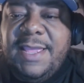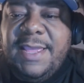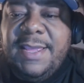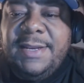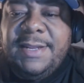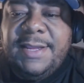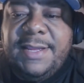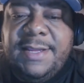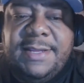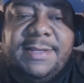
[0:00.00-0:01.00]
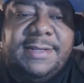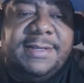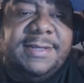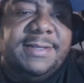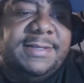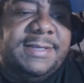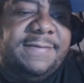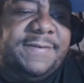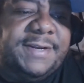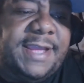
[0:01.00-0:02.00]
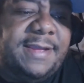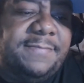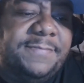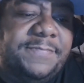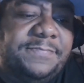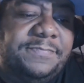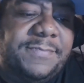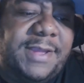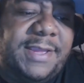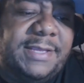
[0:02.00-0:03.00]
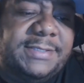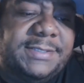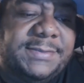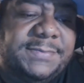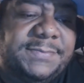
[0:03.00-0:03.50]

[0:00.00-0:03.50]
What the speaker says: And tit for tat, I guess.